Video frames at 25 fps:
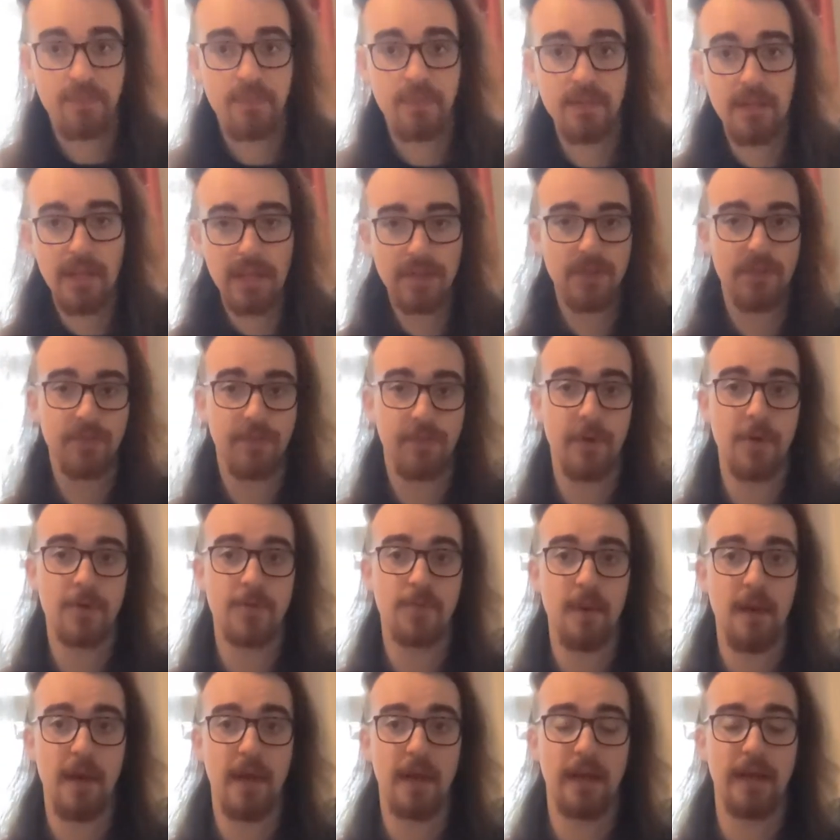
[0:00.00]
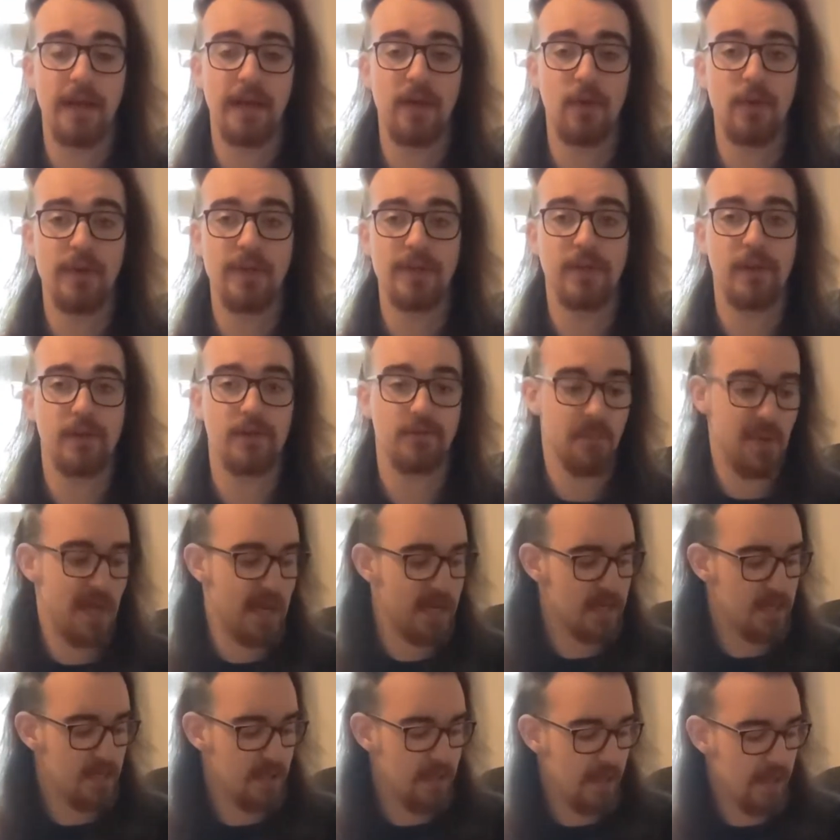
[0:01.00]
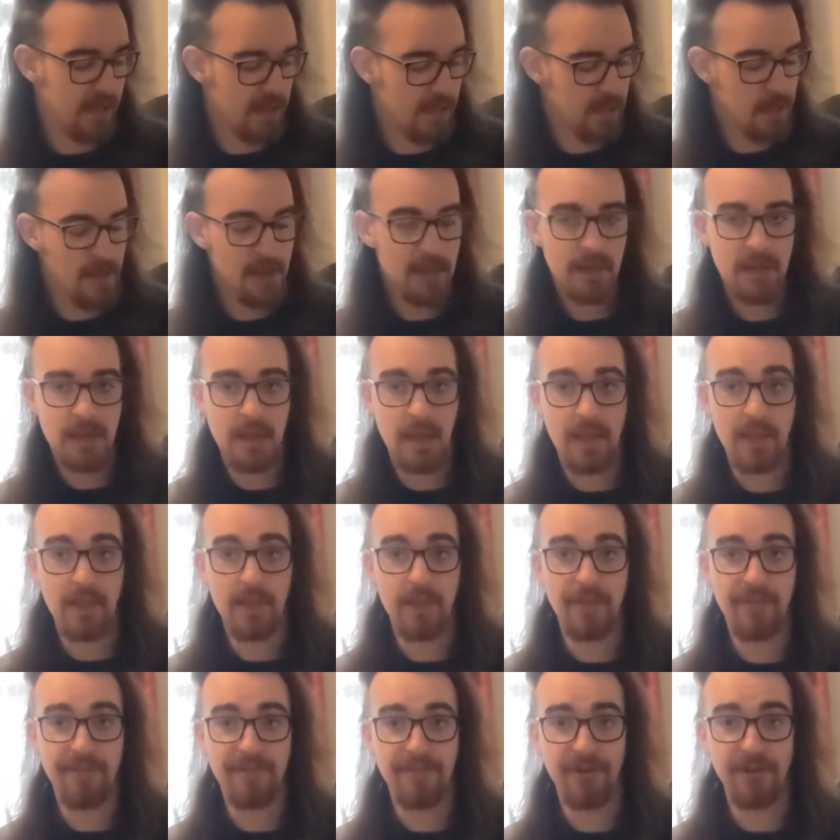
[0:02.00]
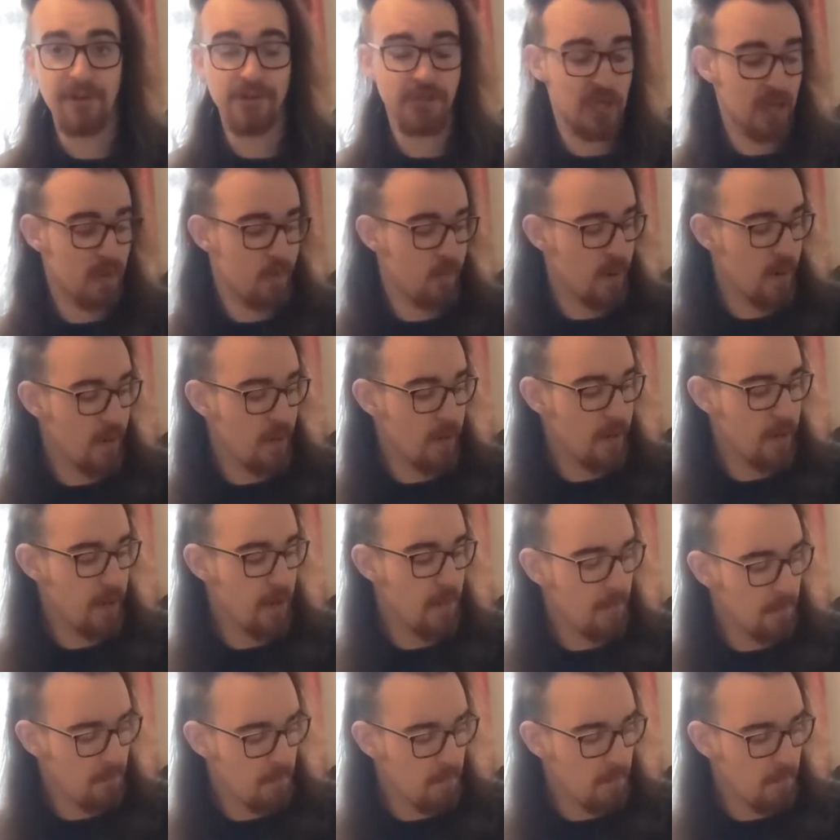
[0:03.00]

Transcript: That's the first pattern. It always goes back to that. And then the first time around we go